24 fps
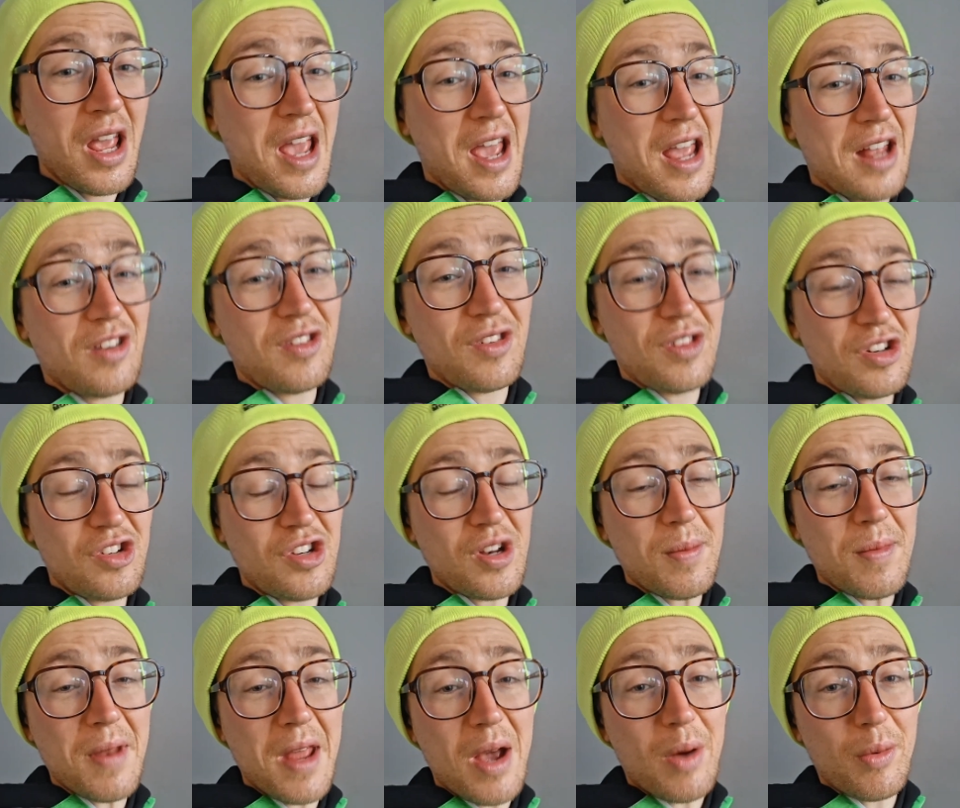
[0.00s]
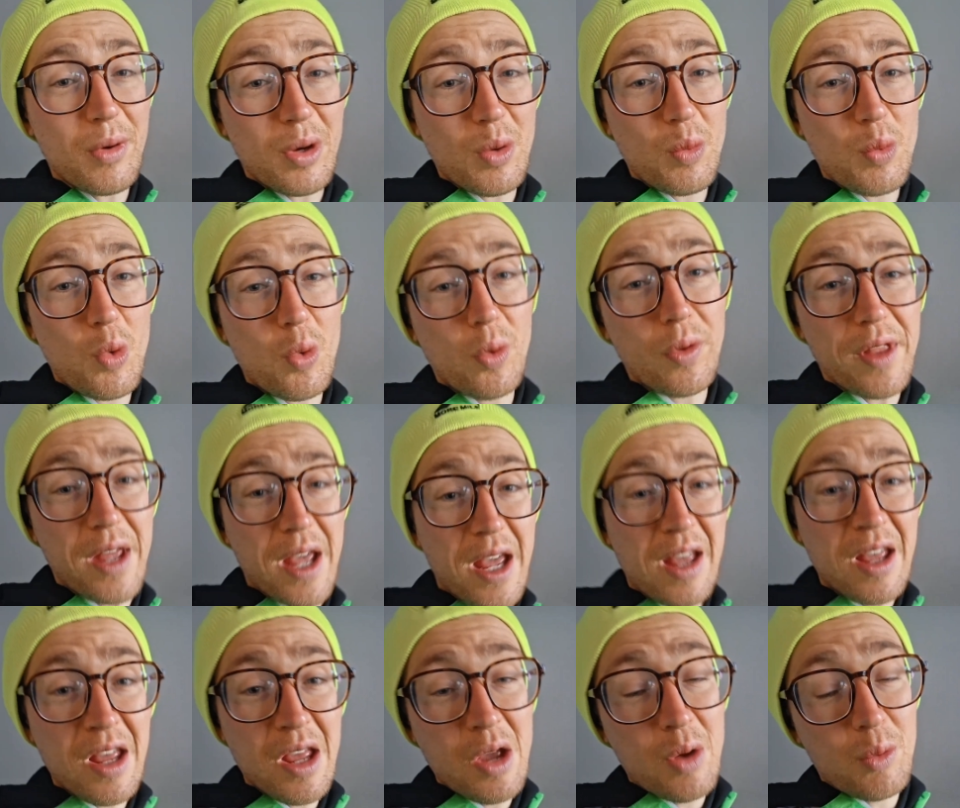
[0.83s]
Head to the gym now. We're going to walk
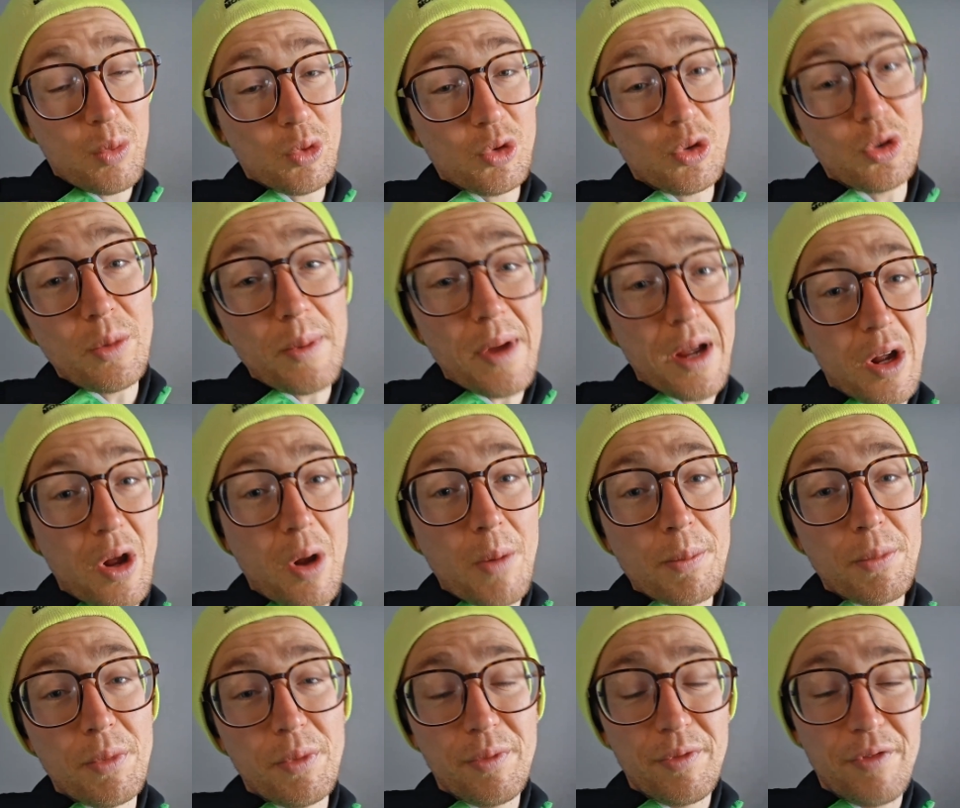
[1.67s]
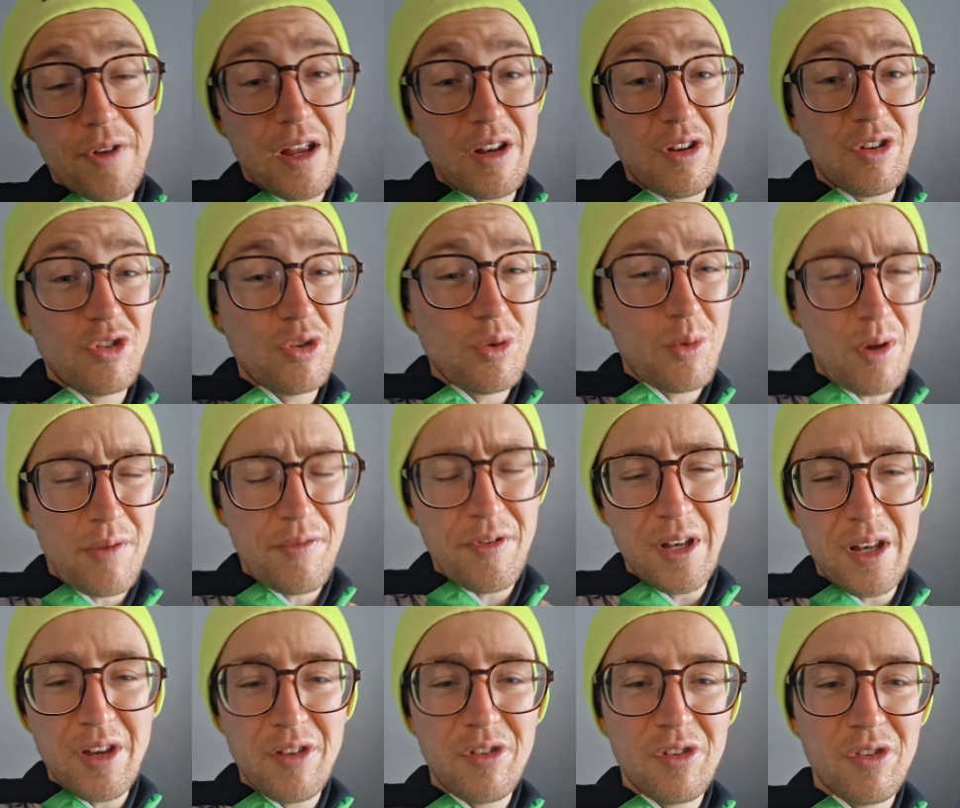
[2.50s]
there. We'll talk about compliment factor. Do I
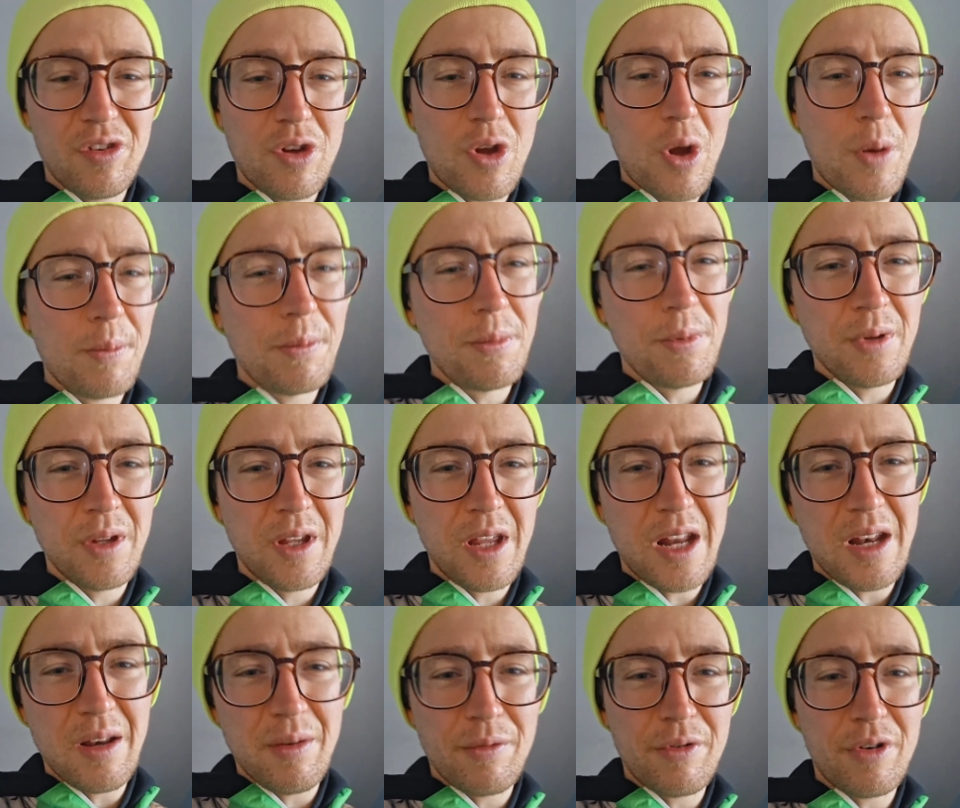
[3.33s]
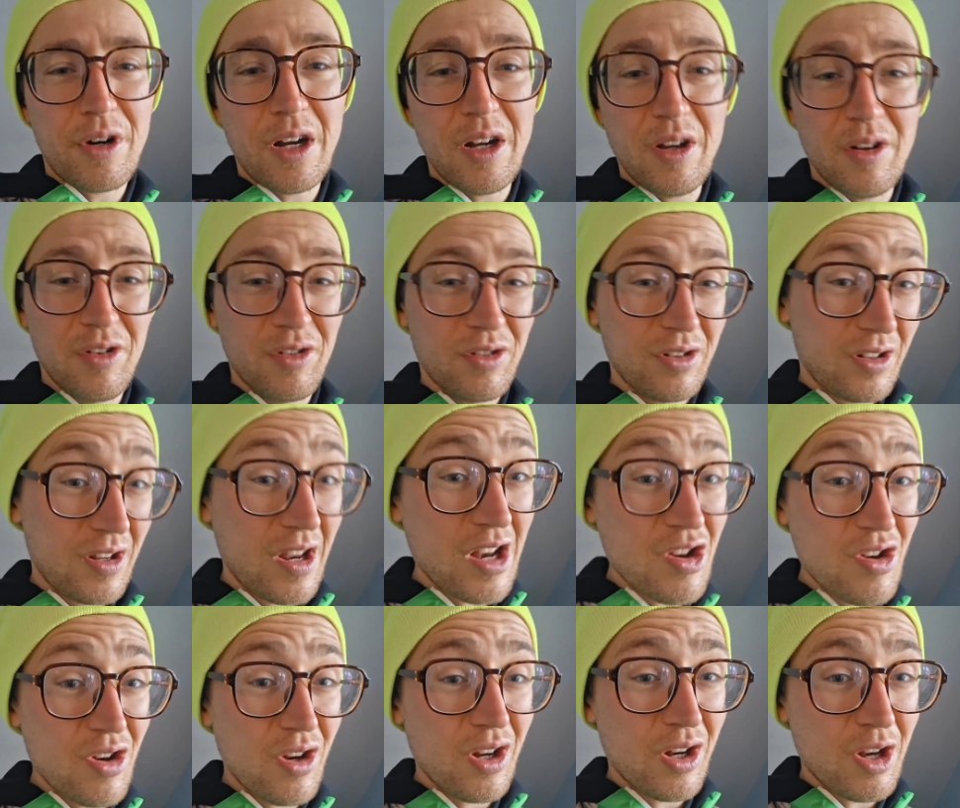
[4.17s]
think this is compliment getting fragrance? I
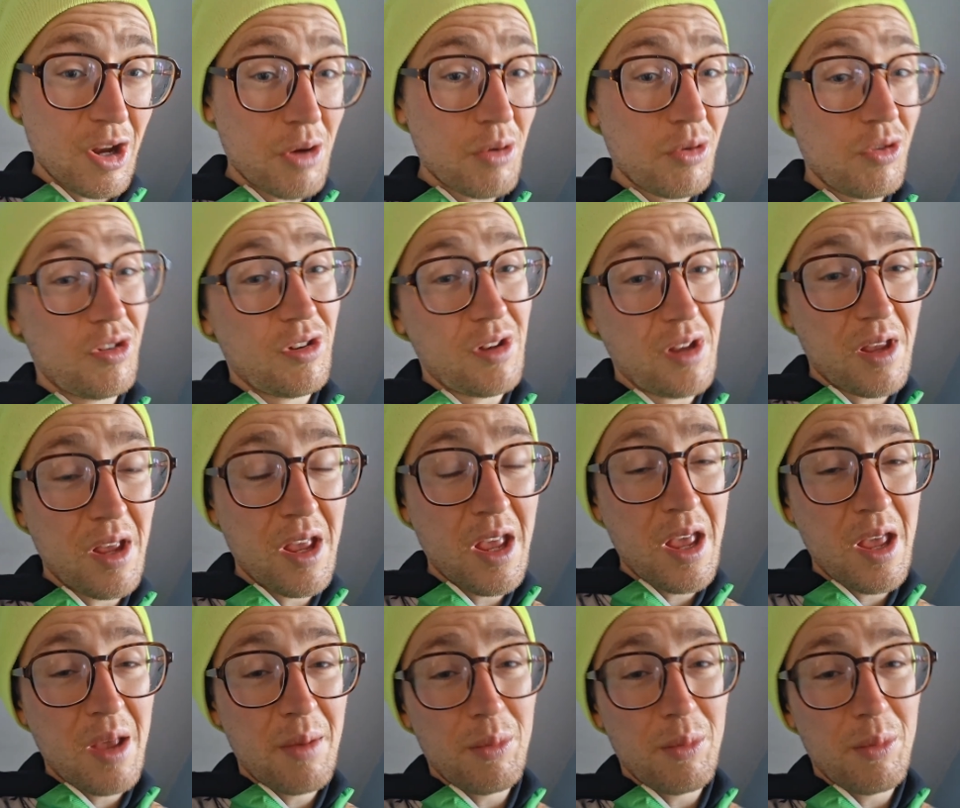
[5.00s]
said you can notice it.